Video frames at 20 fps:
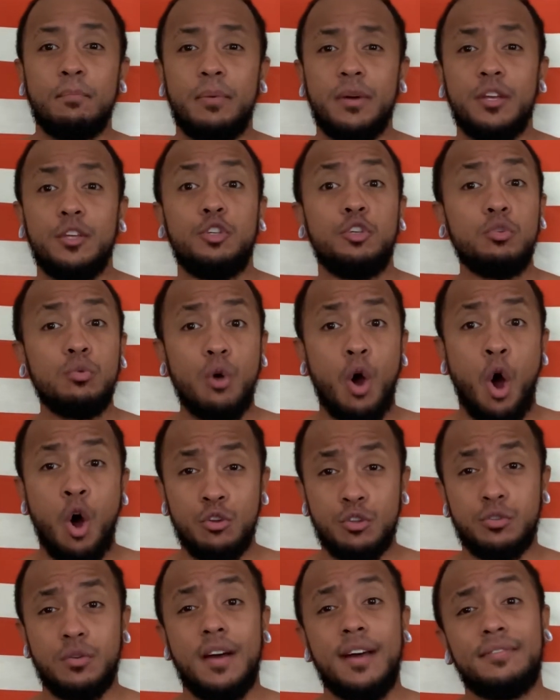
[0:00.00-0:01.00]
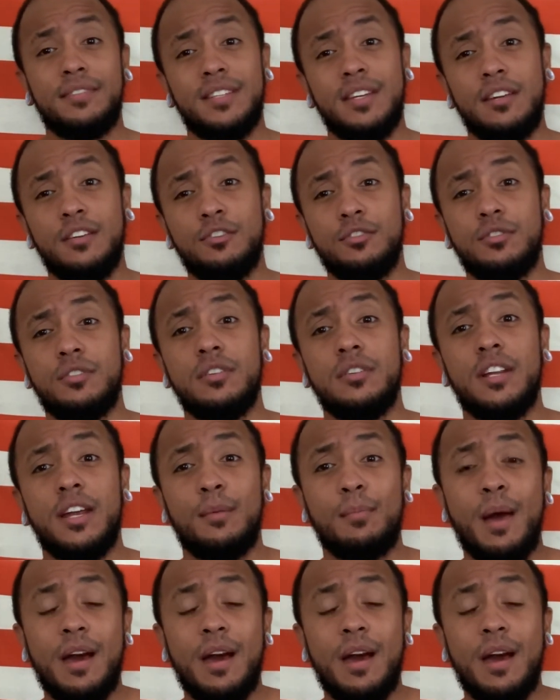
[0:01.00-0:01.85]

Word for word: but you also have to get used to your name.